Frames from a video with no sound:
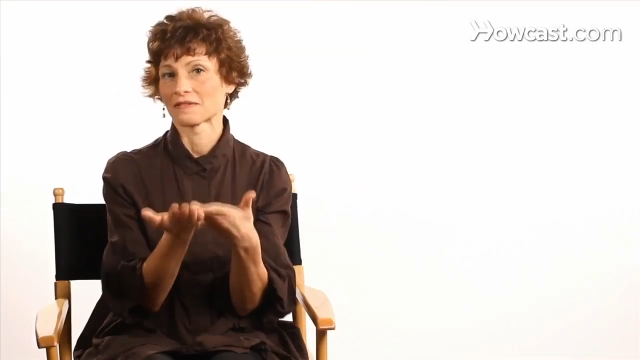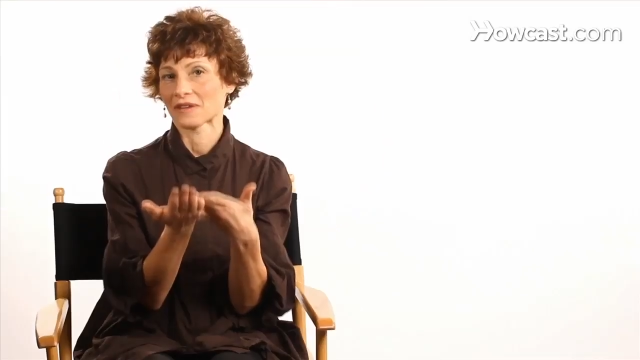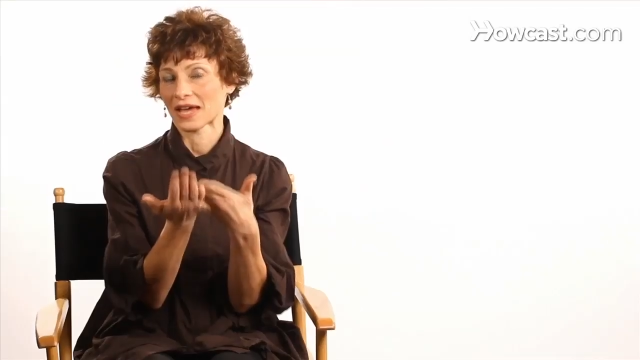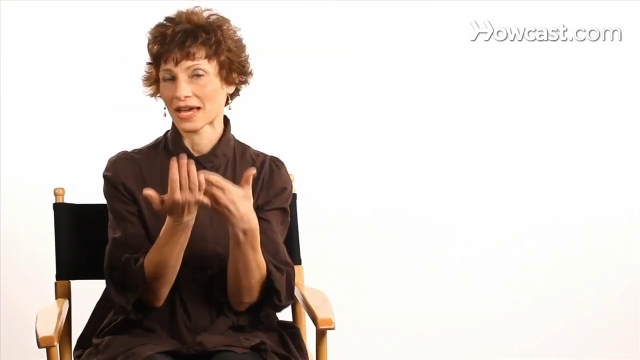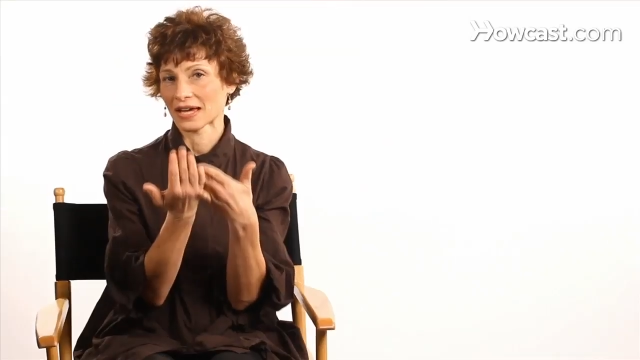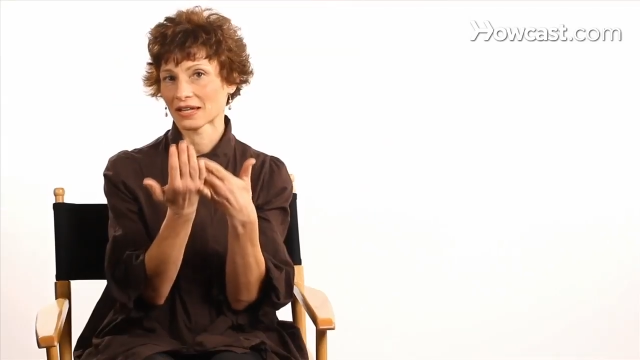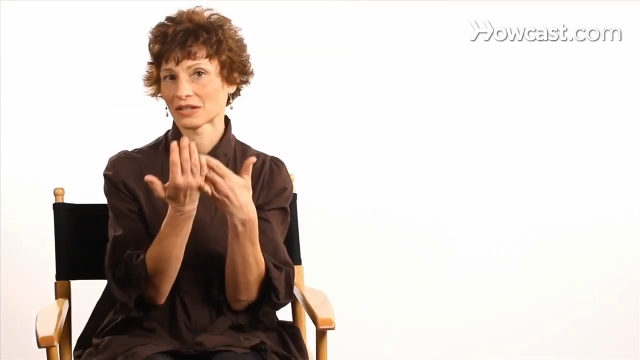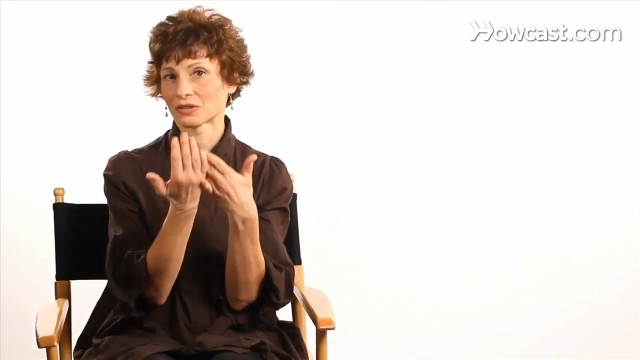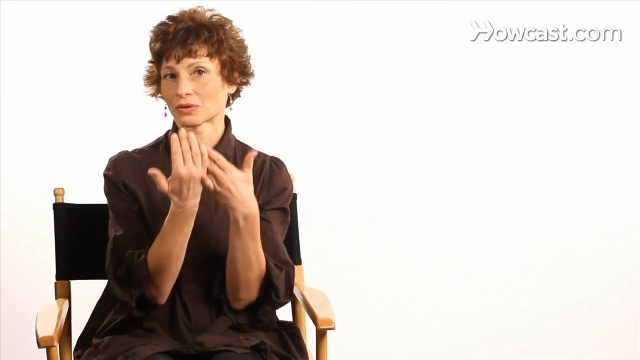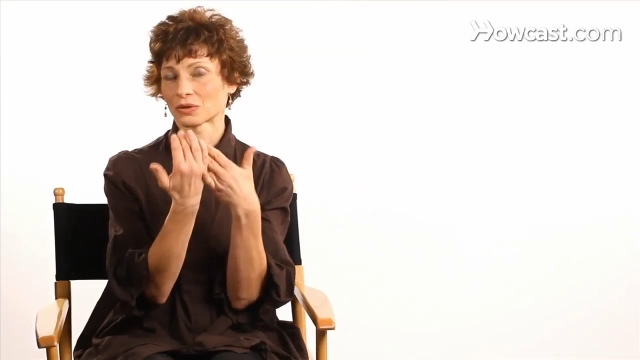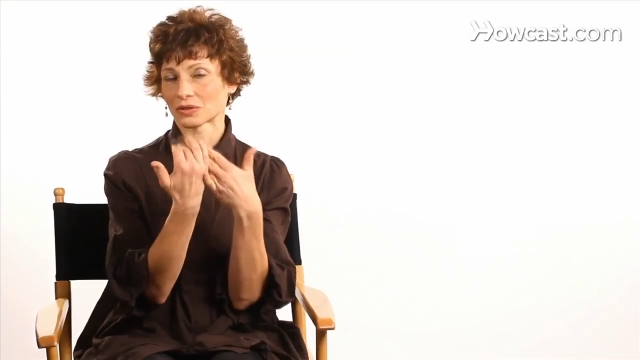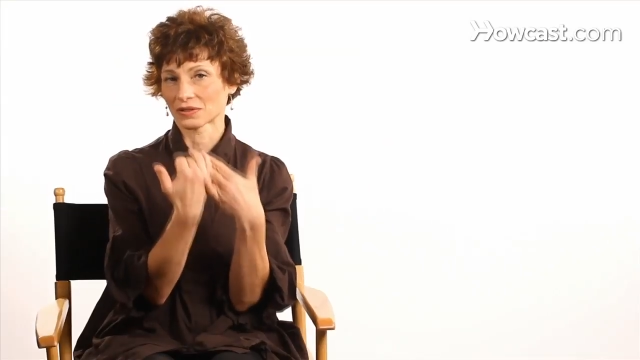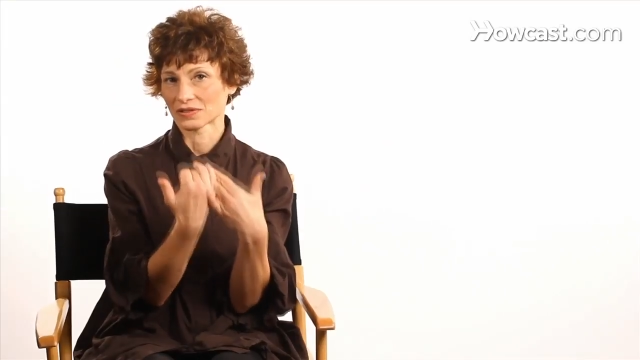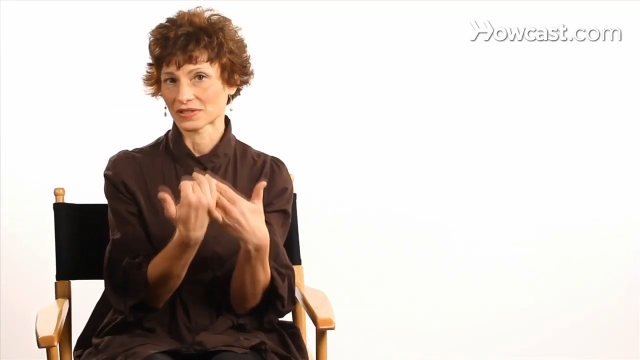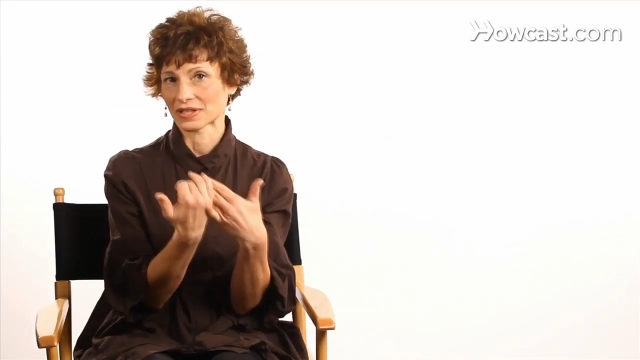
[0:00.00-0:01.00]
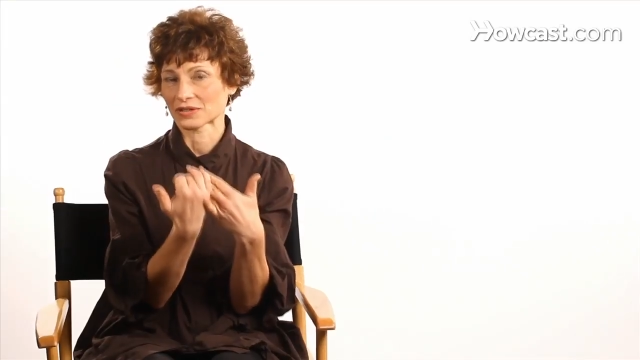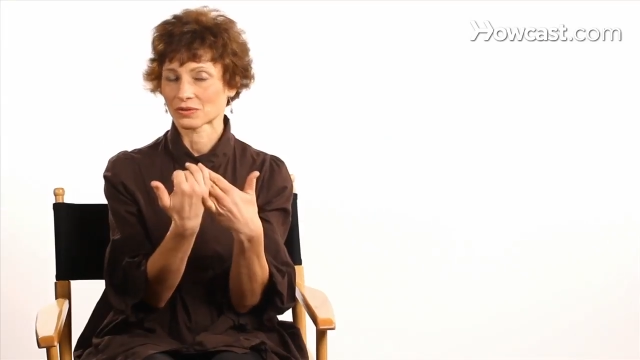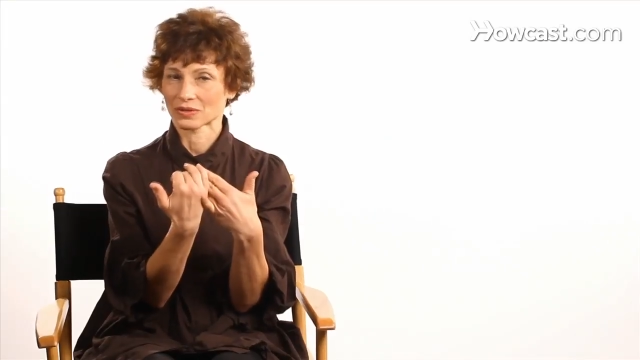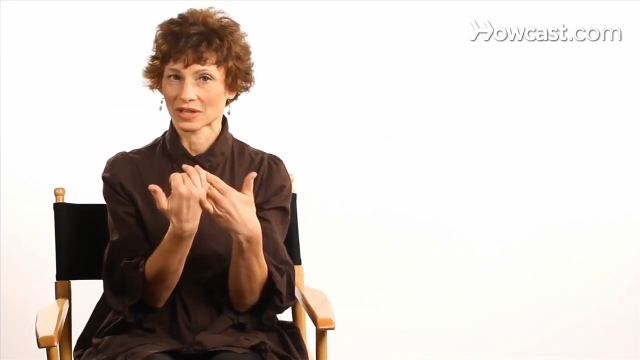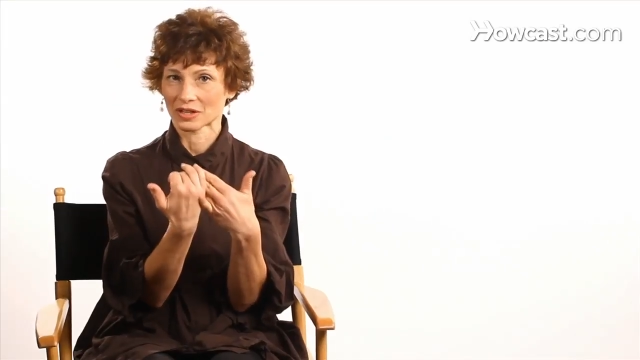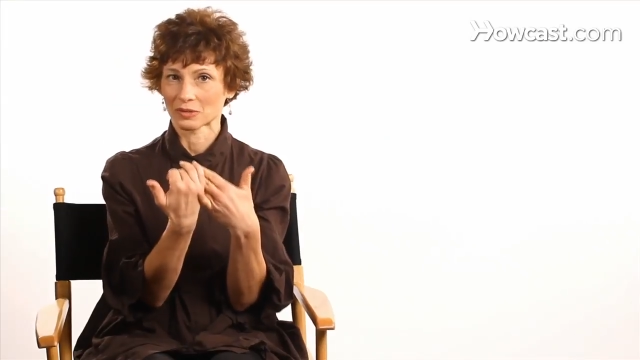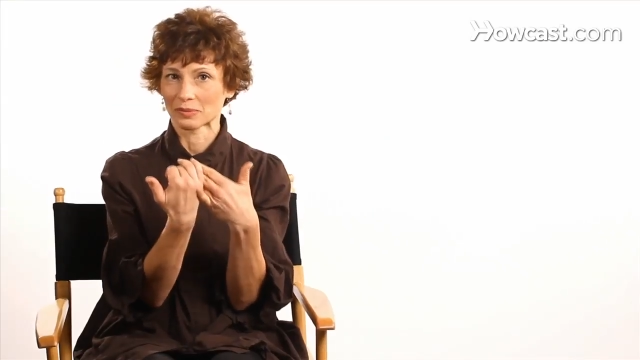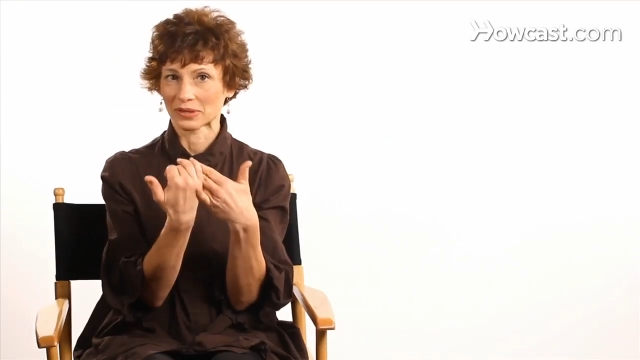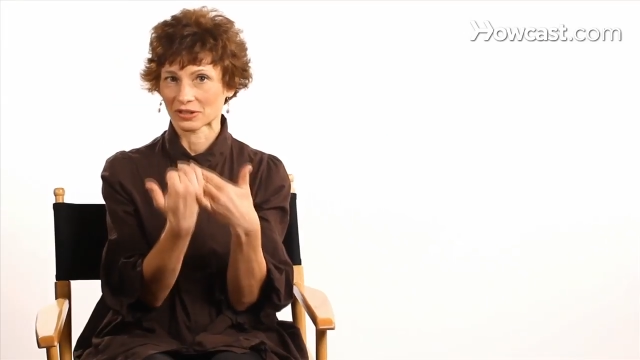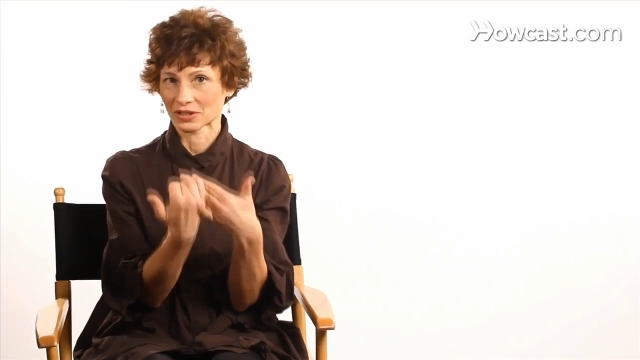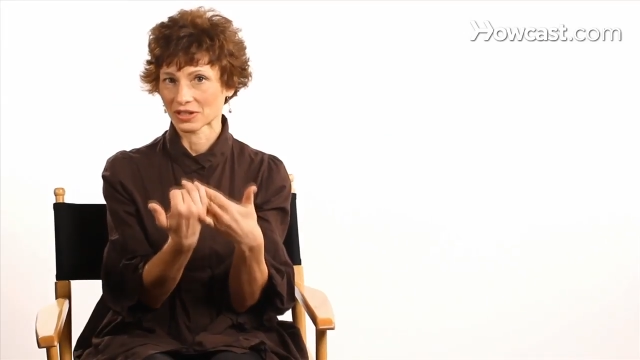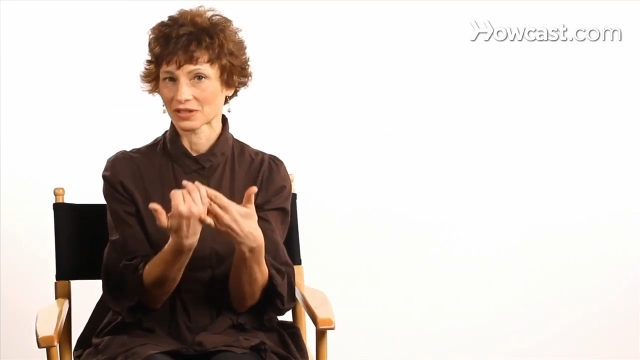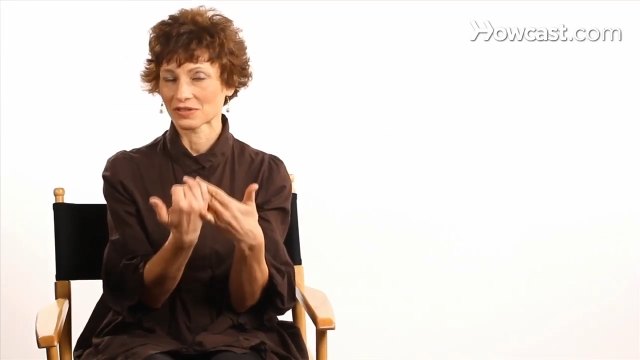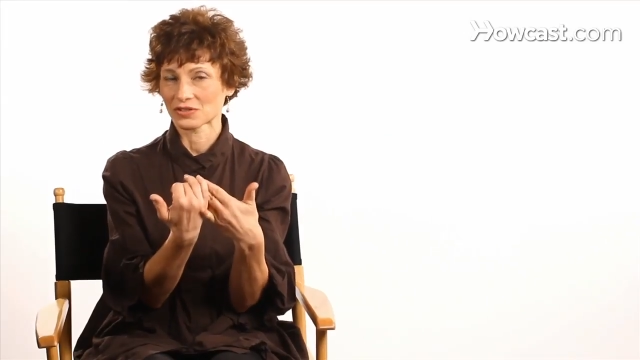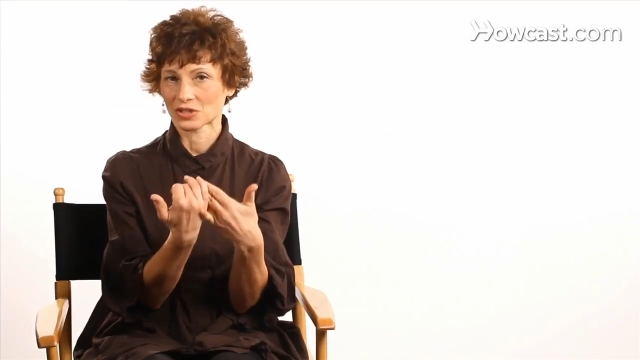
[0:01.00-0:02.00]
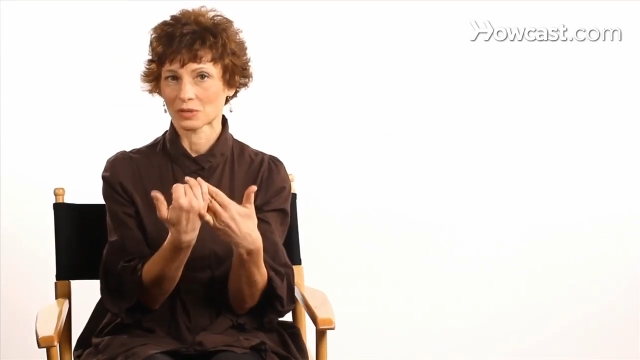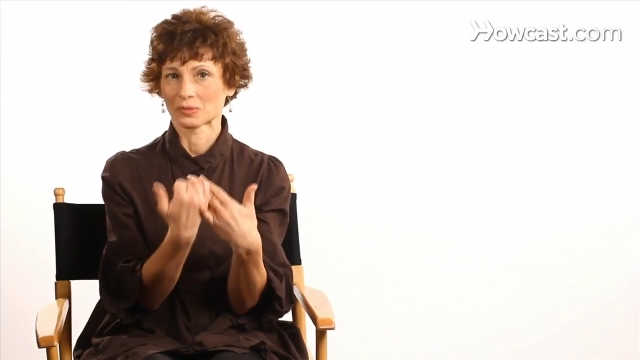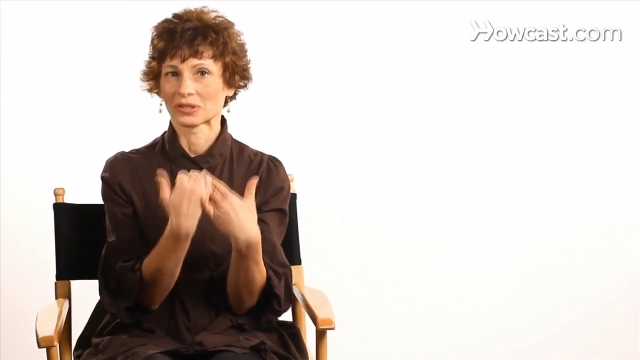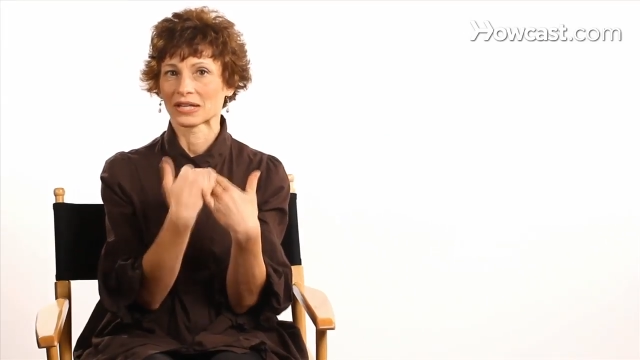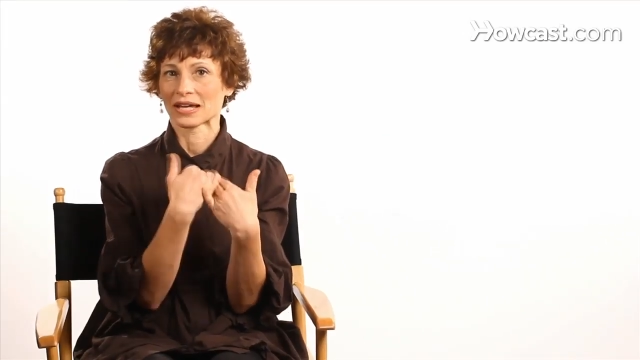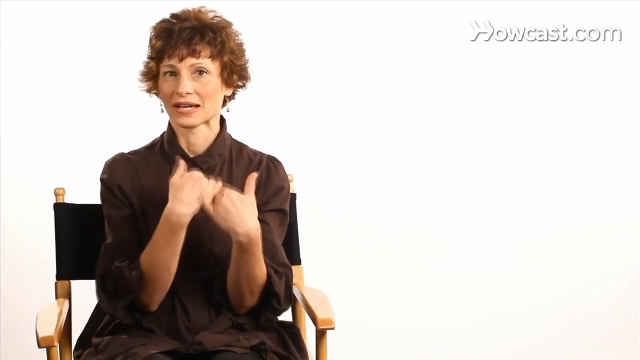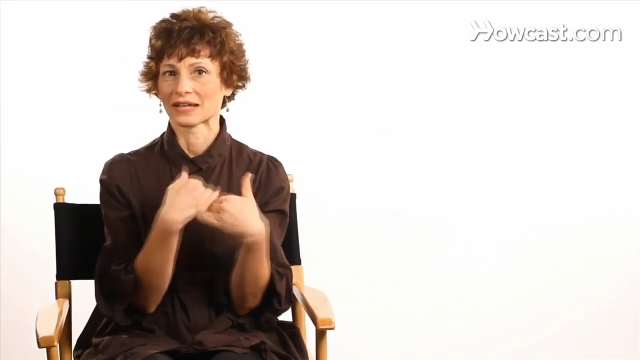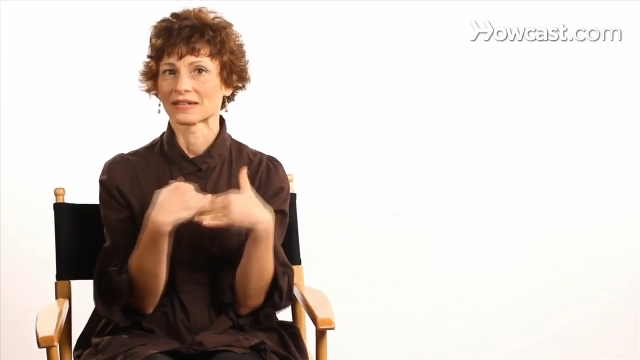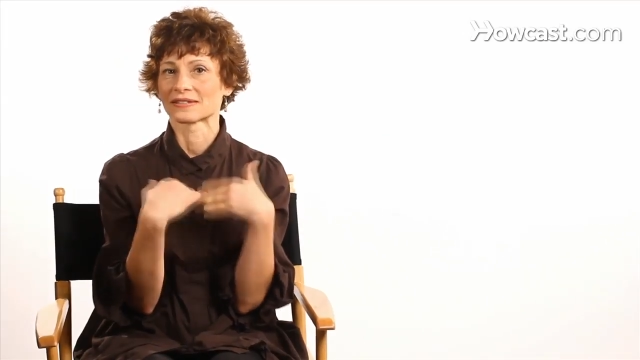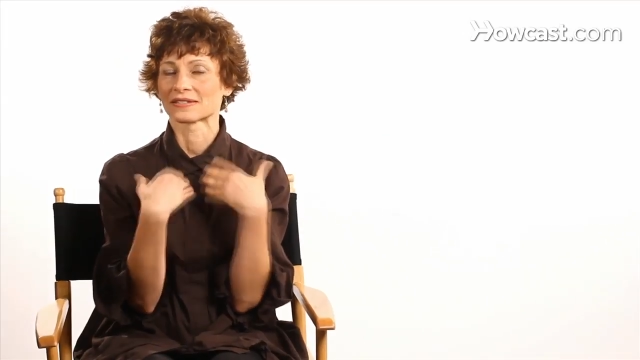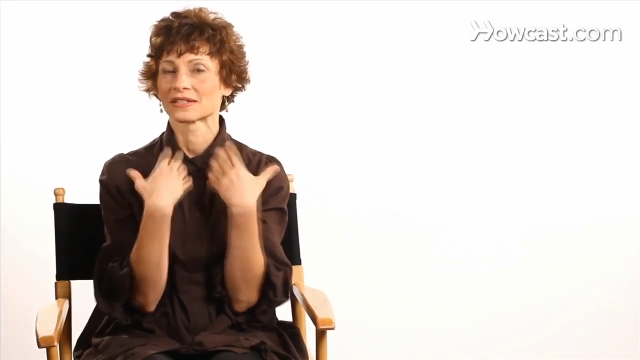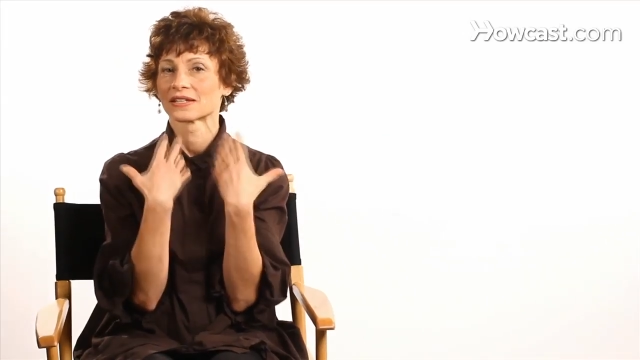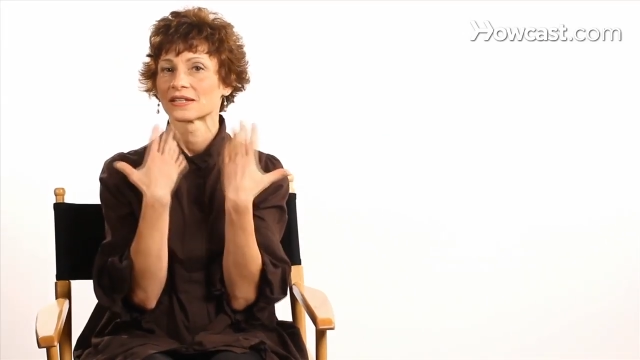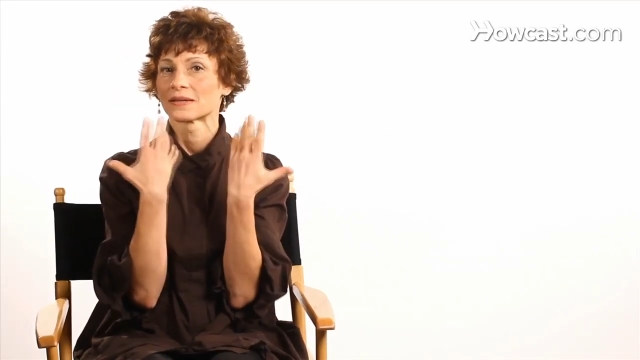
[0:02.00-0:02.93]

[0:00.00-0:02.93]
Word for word: they've had oral sex without a barrier and someone has